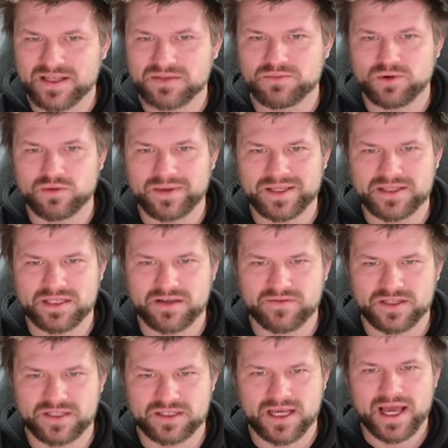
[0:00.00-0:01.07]
broadband
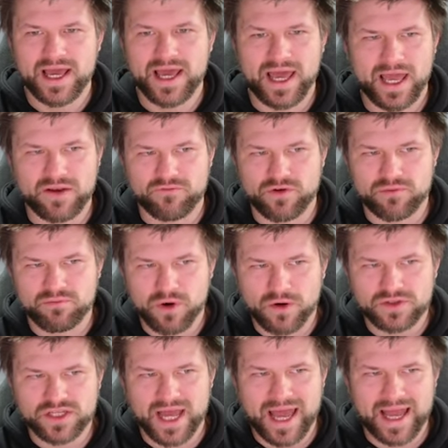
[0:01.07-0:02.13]
services in
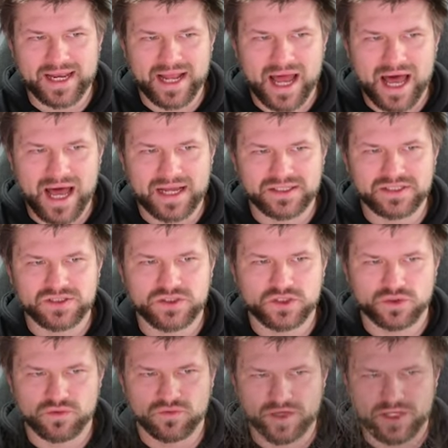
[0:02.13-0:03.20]
remote and hard
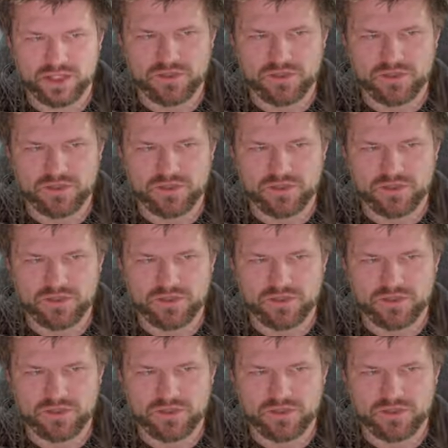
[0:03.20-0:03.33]
to reach